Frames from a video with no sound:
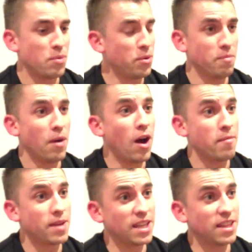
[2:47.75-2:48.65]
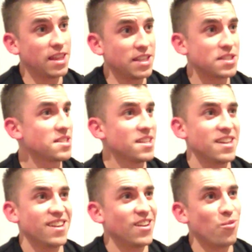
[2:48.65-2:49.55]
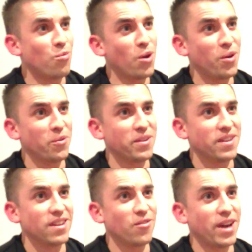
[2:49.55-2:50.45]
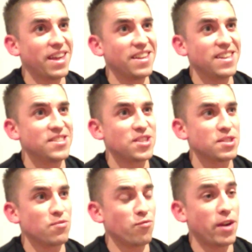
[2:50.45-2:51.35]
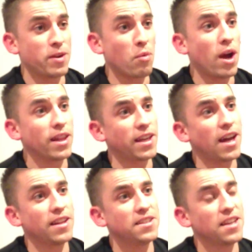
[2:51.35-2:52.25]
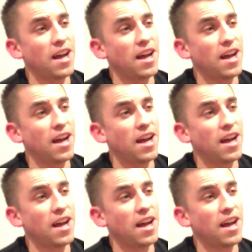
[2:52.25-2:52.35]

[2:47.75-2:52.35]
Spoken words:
boom, I'm in this world where it's just very brightly coloured.